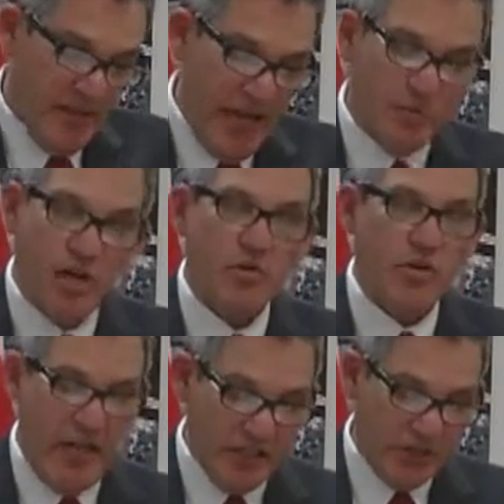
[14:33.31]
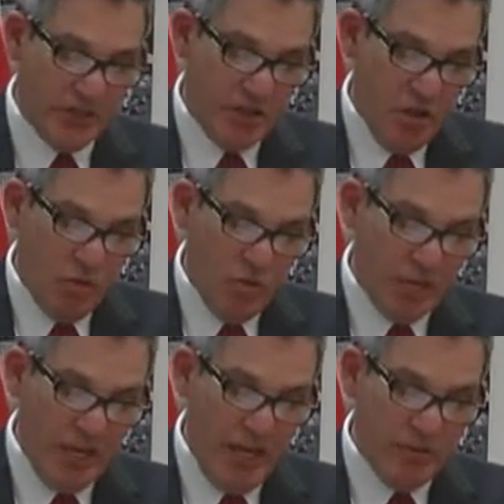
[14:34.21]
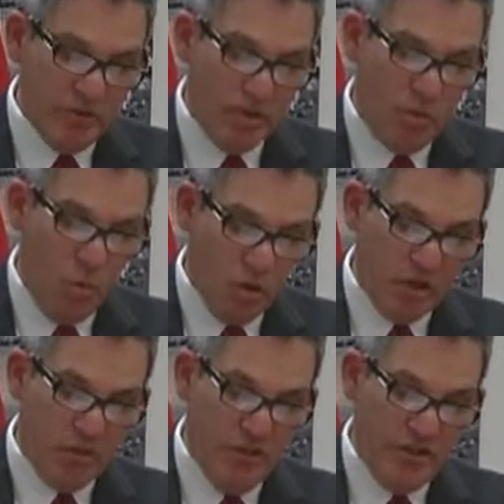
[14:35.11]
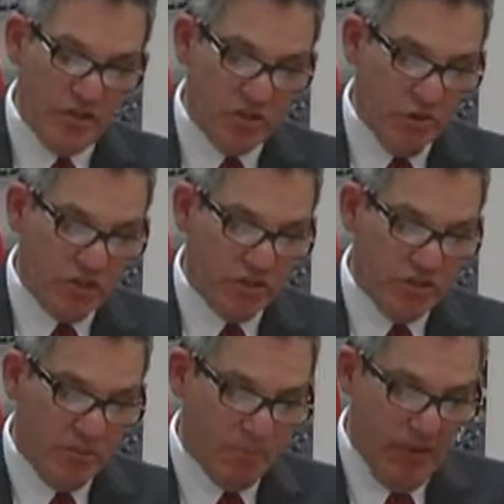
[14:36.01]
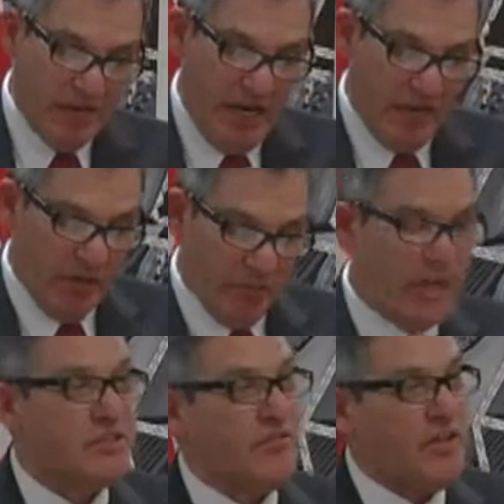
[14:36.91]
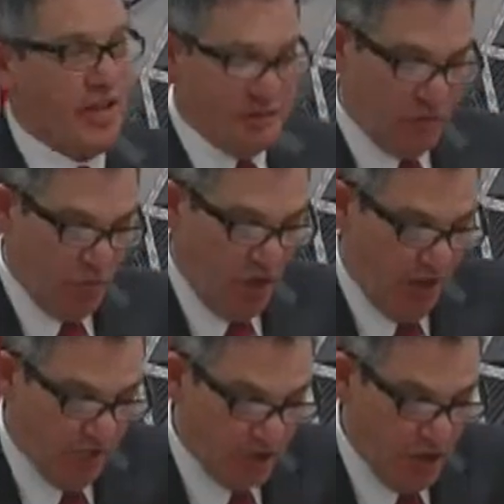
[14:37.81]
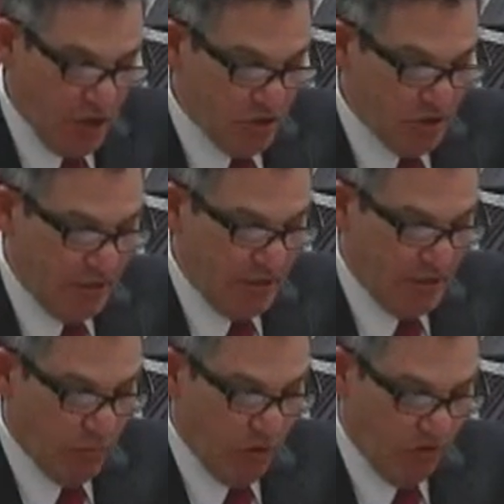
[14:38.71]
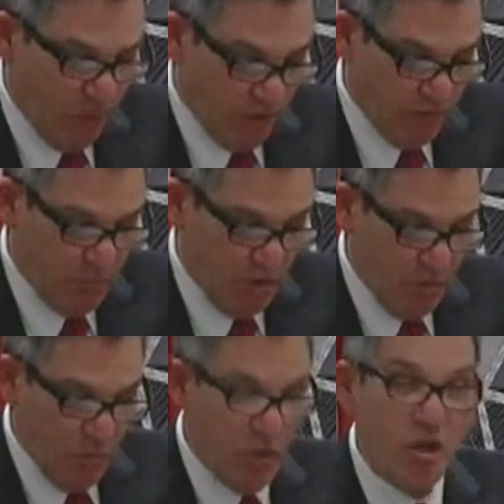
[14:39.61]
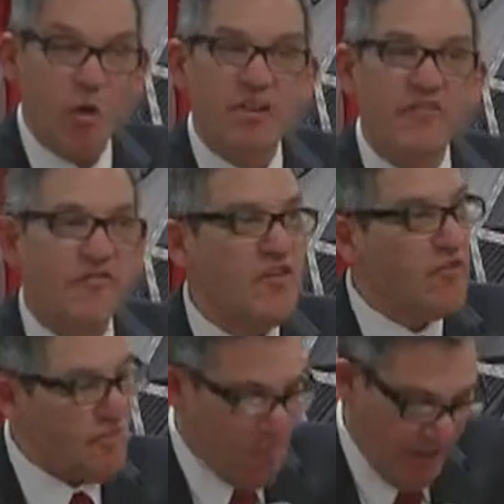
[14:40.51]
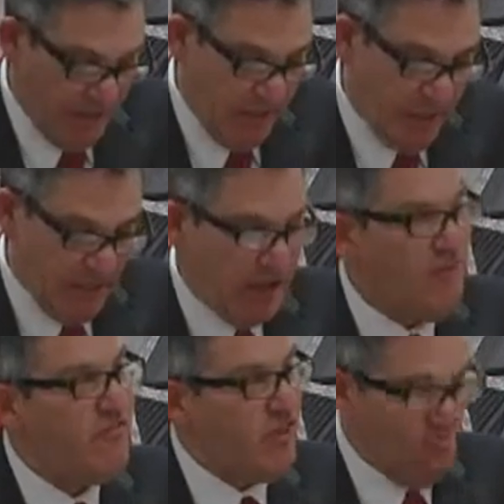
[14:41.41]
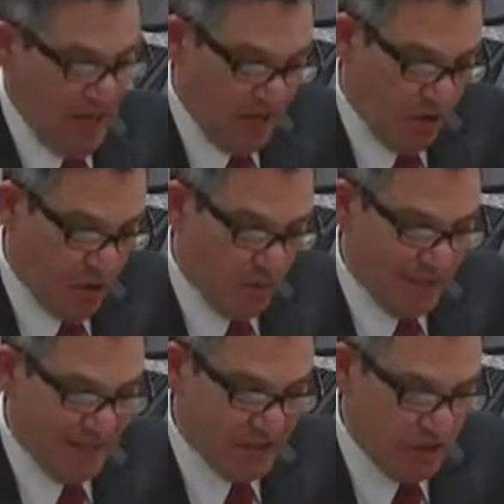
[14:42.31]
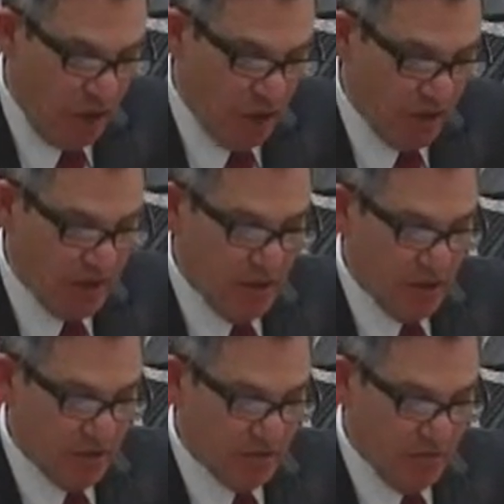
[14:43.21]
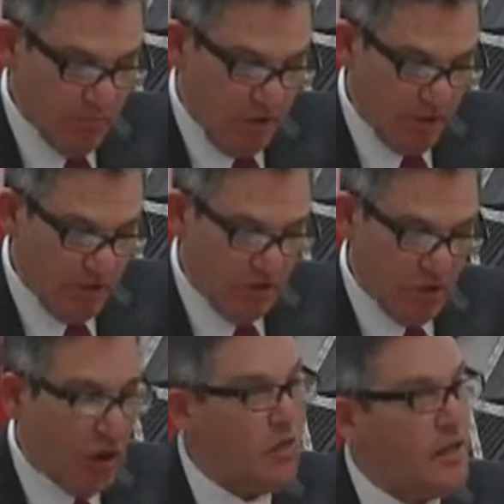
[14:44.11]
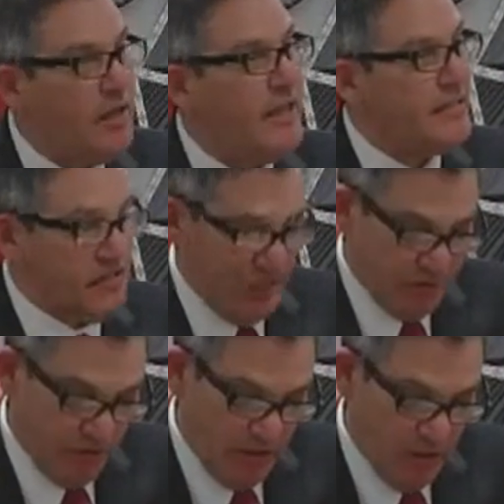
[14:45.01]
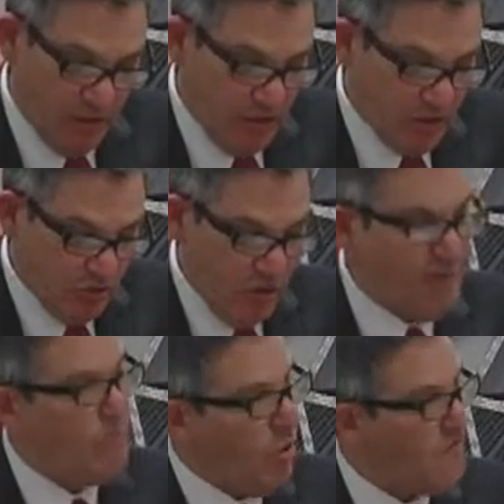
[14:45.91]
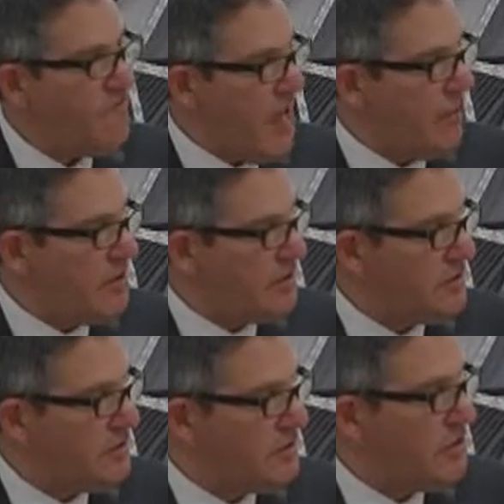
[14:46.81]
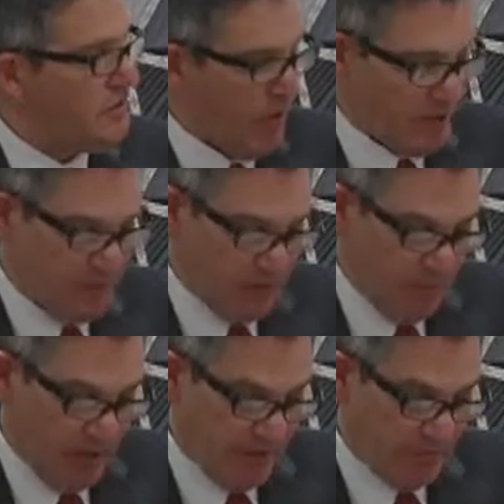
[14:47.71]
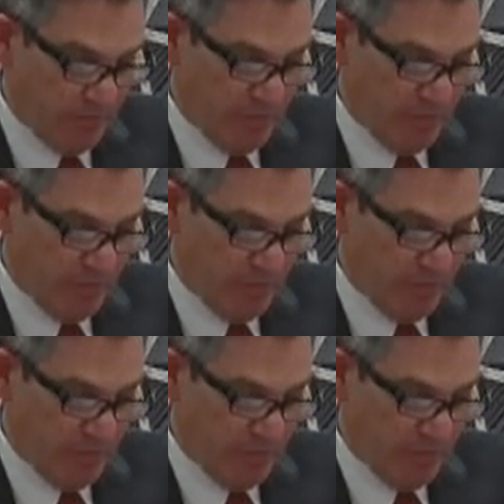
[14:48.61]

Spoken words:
At recreation, we were able to work with instructors to bring down the price of classes we offer so that they are more affordable. We lowered the fee for ballet, flamenco, guitar, Zumba, yoga, etc., so that more families could participate.